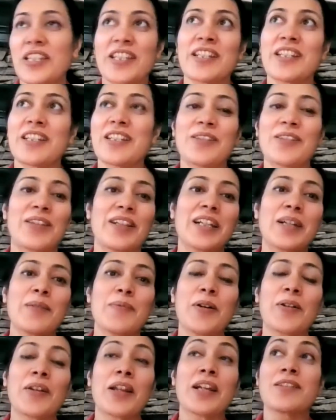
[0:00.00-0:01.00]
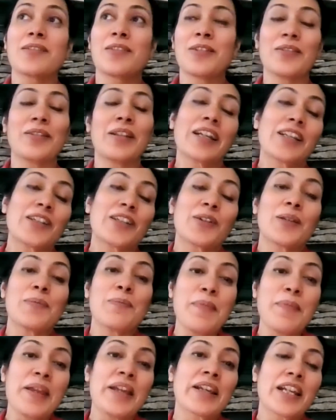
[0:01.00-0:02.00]
questions to think about as that you
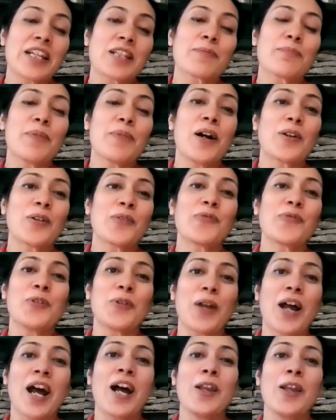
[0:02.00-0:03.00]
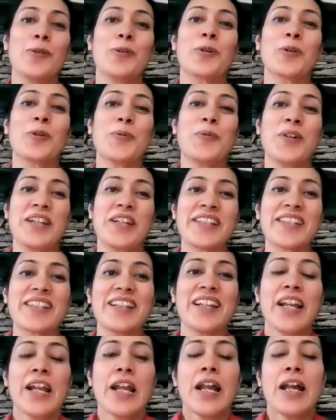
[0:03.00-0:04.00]
can make as part of your IO
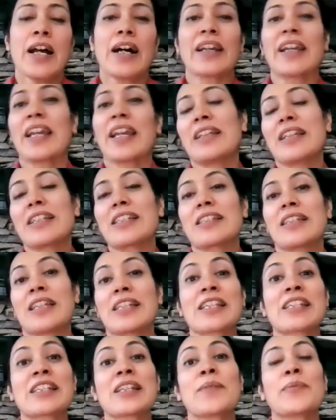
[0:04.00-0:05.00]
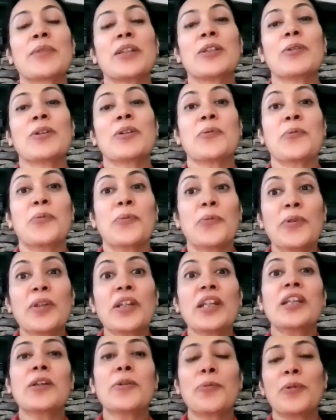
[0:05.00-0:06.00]
quiz. Again, this is something you can
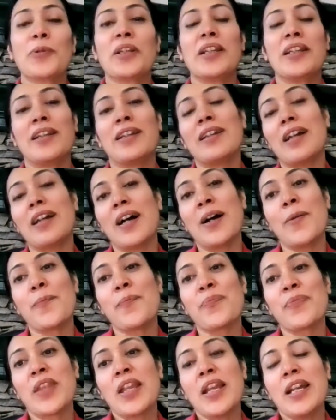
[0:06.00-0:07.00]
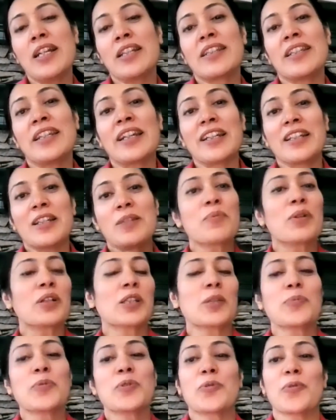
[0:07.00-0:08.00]
really really take it in
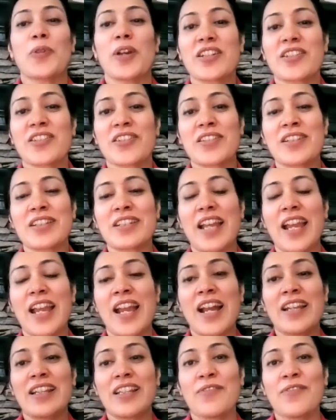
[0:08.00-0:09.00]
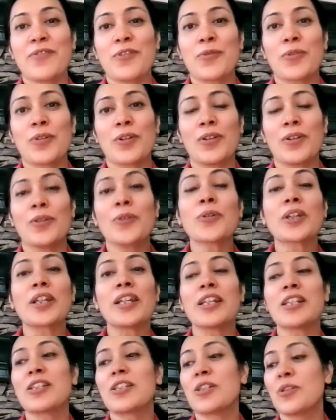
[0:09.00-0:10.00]
multiple directions. And if you are
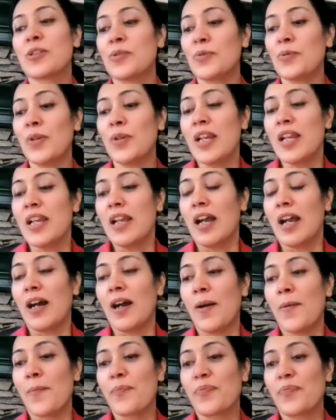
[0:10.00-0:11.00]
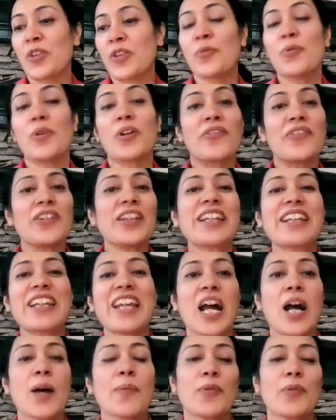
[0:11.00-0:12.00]
looking to do a
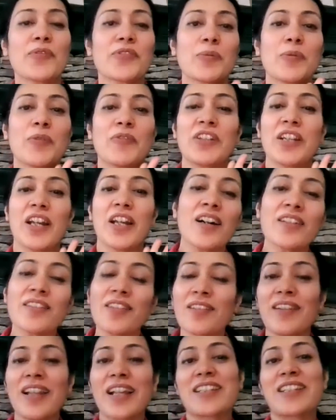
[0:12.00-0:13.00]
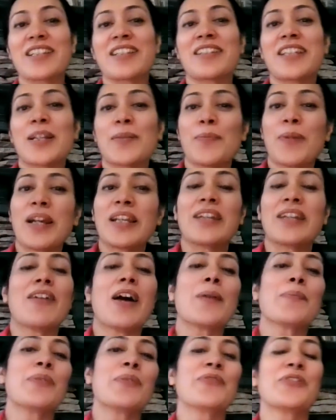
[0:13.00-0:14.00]
recap of some of the other lessons that might have
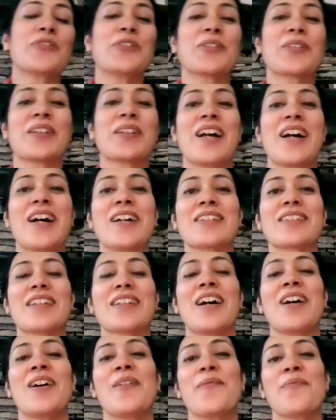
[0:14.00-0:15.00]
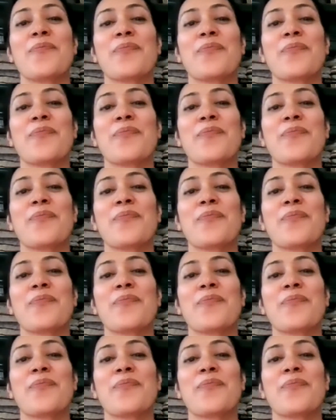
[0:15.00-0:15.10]
happened for the class,